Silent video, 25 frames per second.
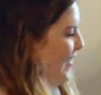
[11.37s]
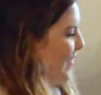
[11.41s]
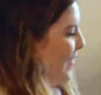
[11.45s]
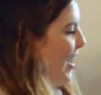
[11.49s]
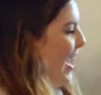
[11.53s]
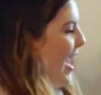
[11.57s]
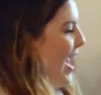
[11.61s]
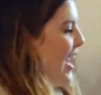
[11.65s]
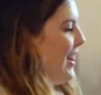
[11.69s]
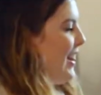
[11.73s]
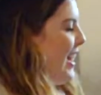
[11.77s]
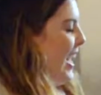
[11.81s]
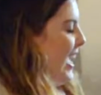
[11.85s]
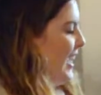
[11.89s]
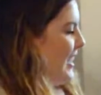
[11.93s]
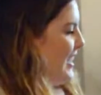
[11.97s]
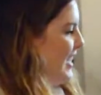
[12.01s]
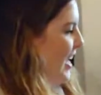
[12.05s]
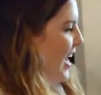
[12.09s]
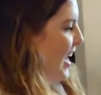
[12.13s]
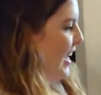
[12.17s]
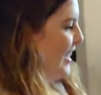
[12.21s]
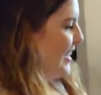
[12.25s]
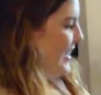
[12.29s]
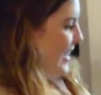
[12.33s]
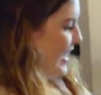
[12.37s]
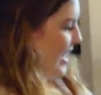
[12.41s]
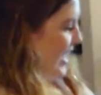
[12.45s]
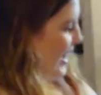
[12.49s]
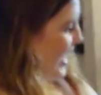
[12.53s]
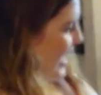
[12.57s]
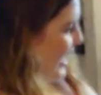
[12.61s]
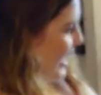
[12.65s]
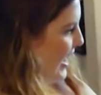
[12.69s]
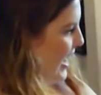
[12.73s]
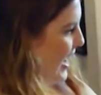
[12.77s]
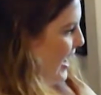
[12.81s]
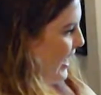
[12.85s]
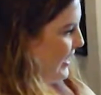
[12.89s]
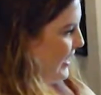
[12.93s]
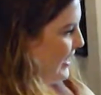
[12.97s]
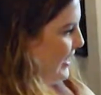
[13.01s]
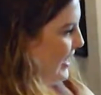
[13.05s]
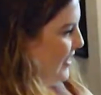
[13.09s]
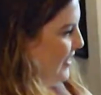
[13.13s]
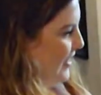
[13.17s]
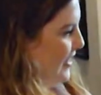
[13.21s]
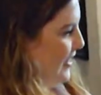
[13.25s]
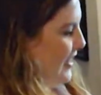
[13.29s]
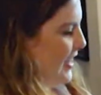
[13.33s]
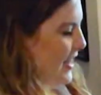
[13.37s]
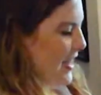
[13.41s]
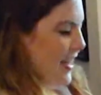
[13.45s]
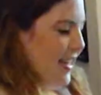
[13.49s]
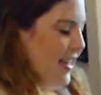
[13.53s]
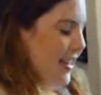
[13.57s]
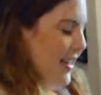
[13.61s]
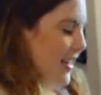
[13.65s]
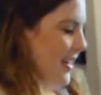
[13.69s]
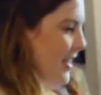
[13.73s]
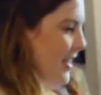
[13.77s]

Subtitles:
Well, I like dogs and I like cocktails and...